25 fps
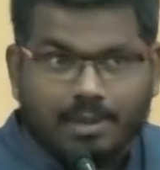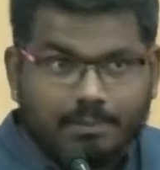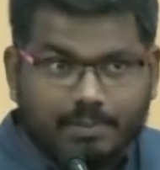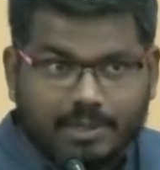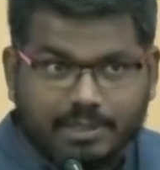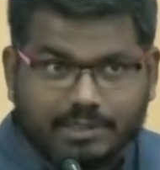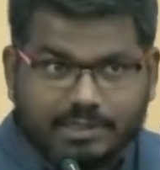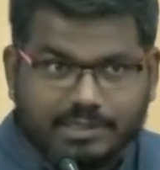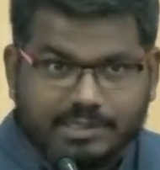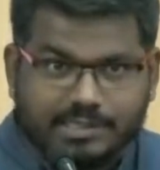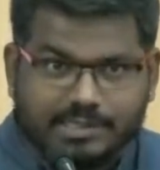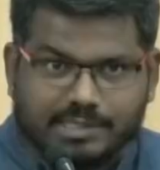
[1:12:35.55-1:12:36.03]

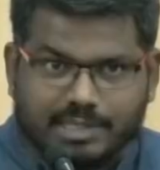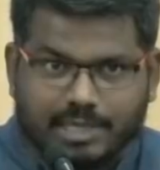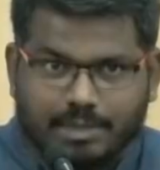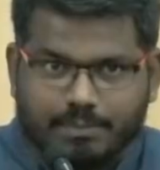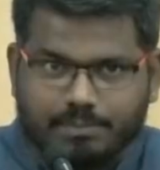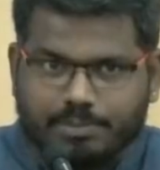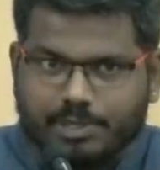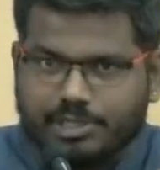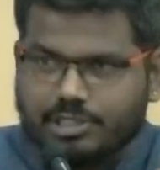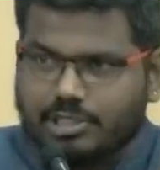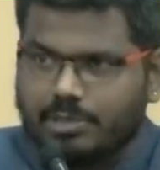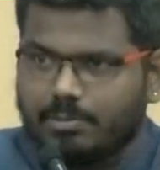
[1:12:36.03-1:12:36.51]
But this is an
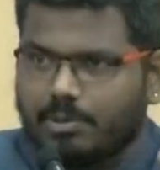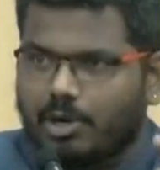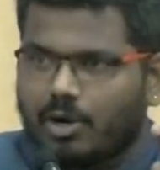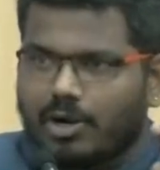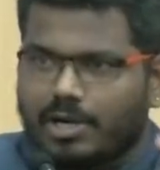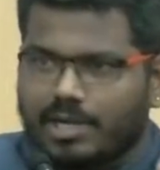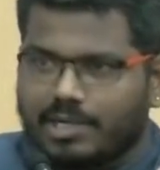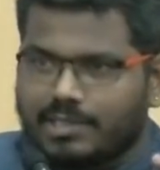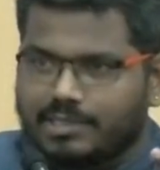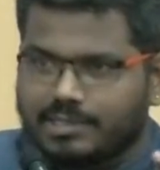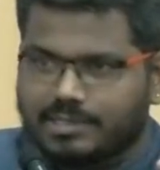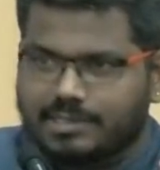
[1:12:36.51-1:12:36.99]
impressionable
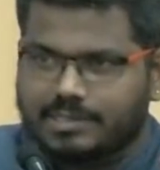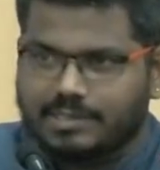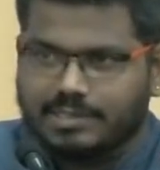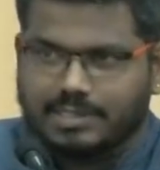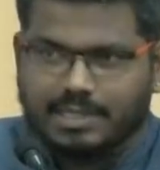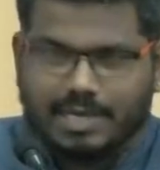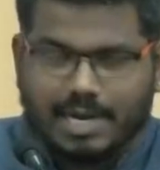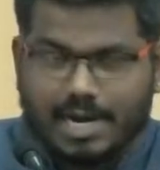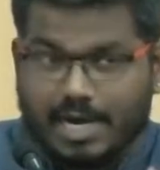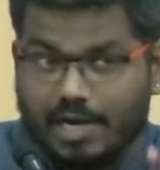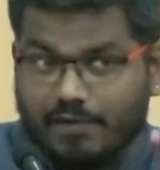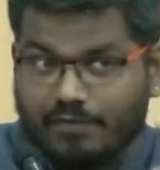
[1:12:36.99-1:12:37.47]

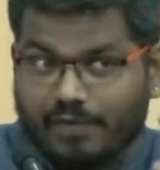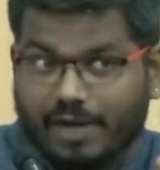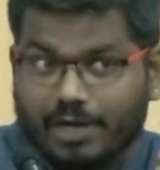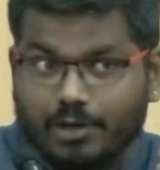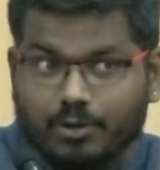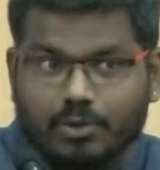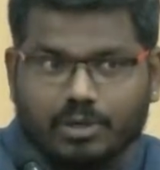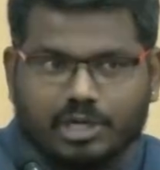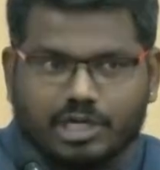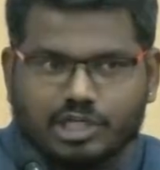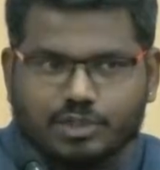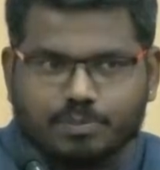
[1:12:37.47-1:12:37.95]
audience, and if I
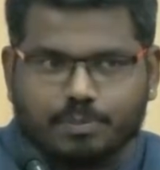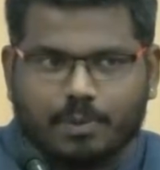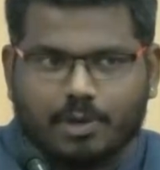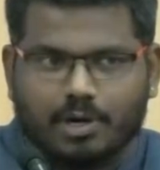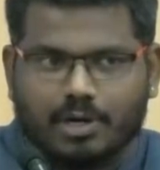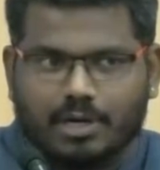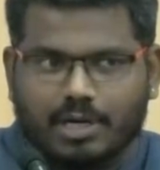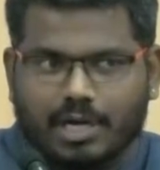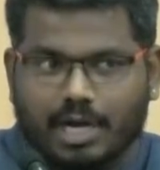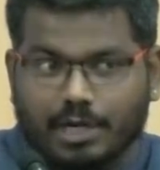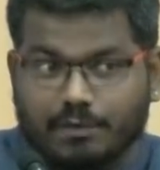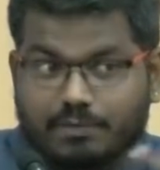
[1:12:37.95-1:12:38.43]
don't
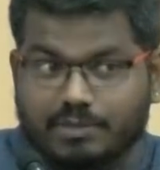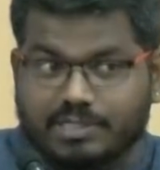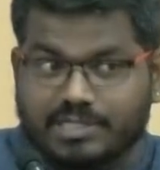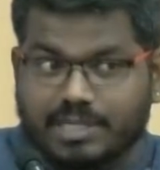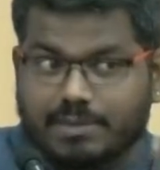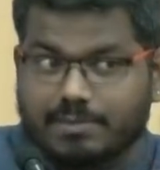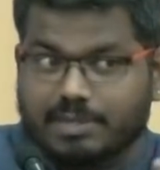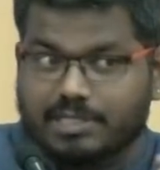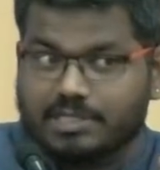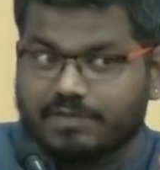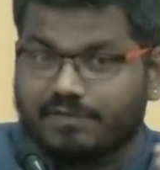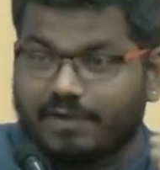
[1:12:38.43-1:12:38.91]
respond, it would
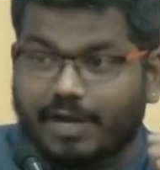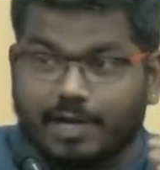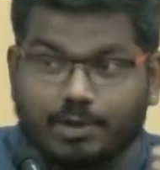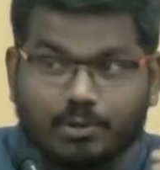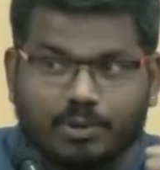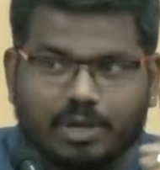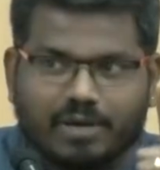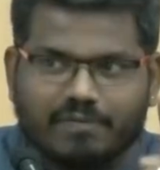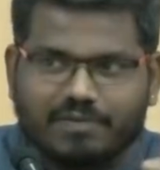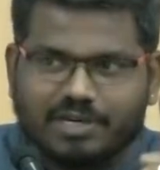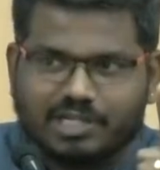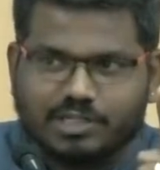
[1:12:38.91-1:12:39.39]
seem as if I
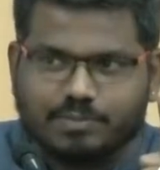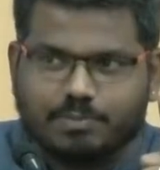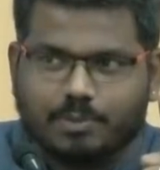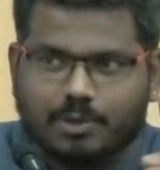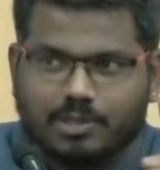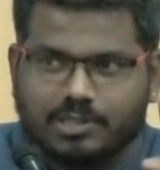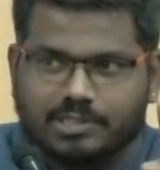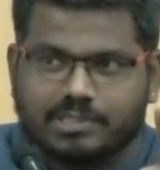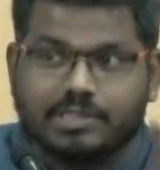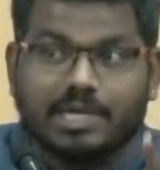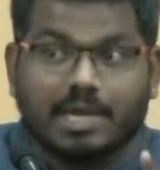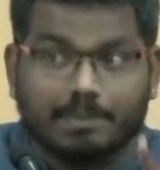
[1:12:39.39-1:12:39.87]
don't have a
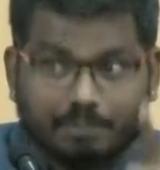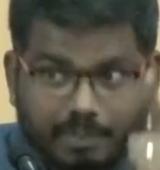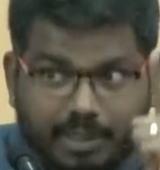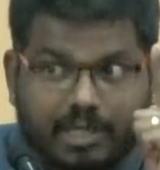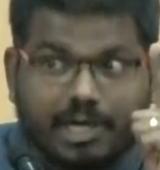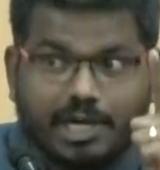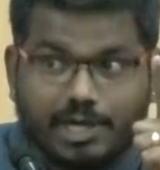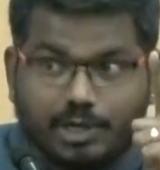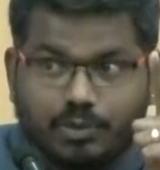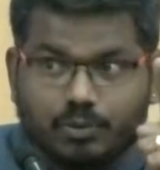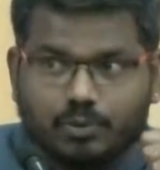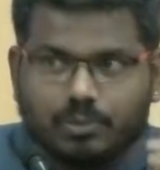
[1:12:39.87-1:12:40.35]
response,
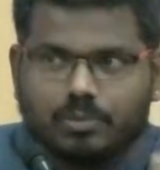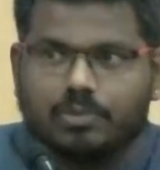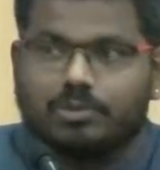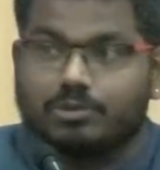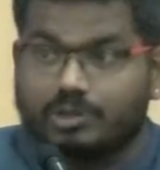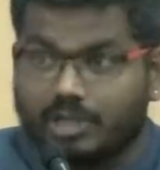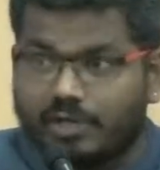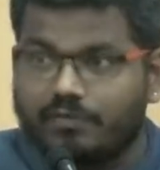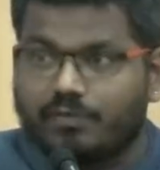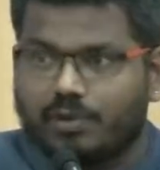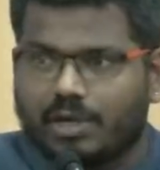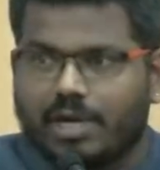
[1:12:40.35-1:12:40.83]
but I do.
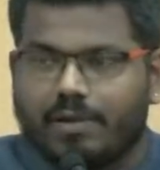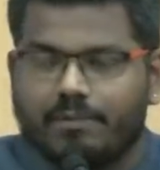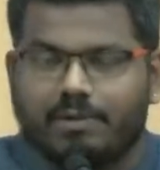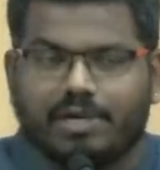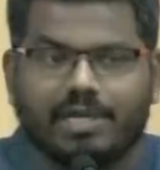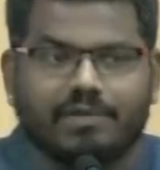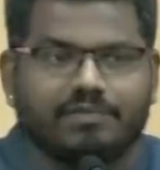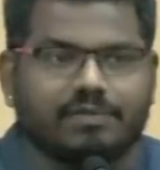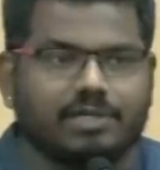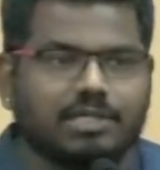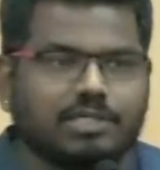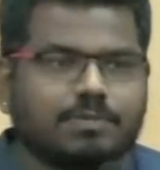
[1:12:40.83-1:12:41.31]
Therefore, I
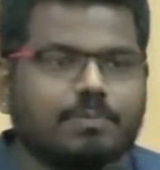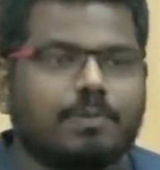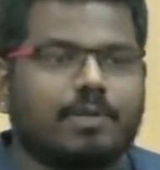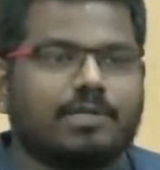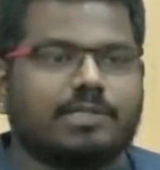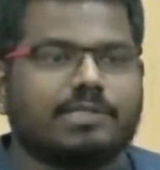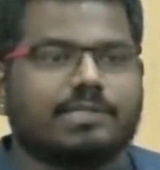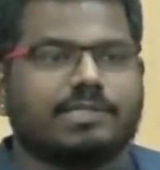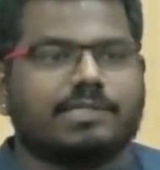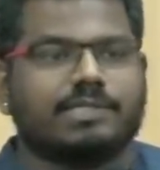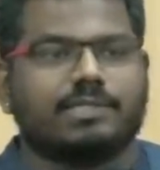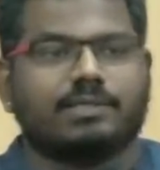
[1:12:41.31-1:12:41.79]
will give the
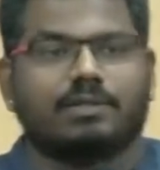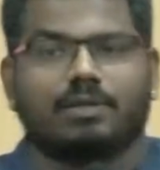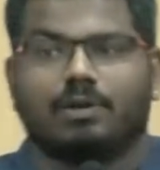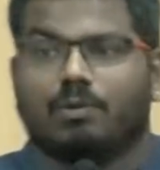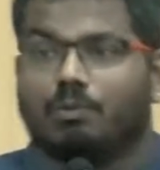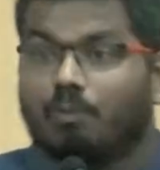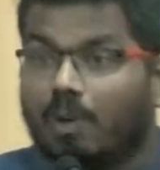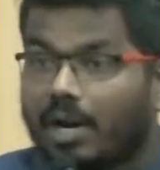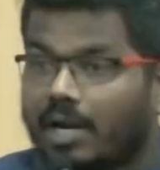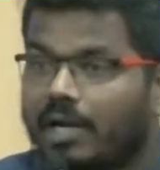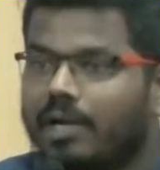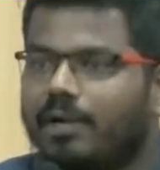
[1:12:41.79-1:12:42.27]
response.
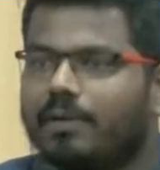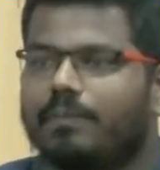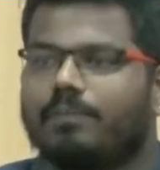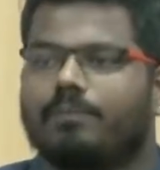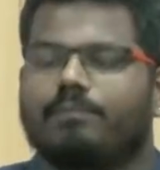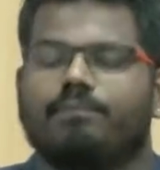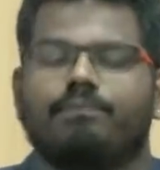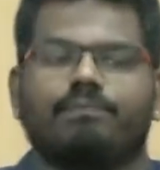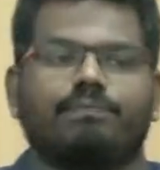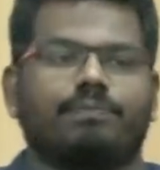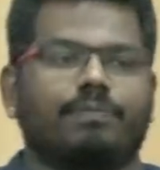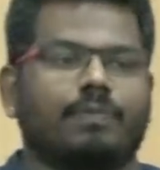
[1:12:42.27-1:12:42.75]

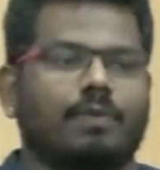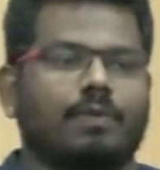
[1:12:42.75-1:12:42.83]
One,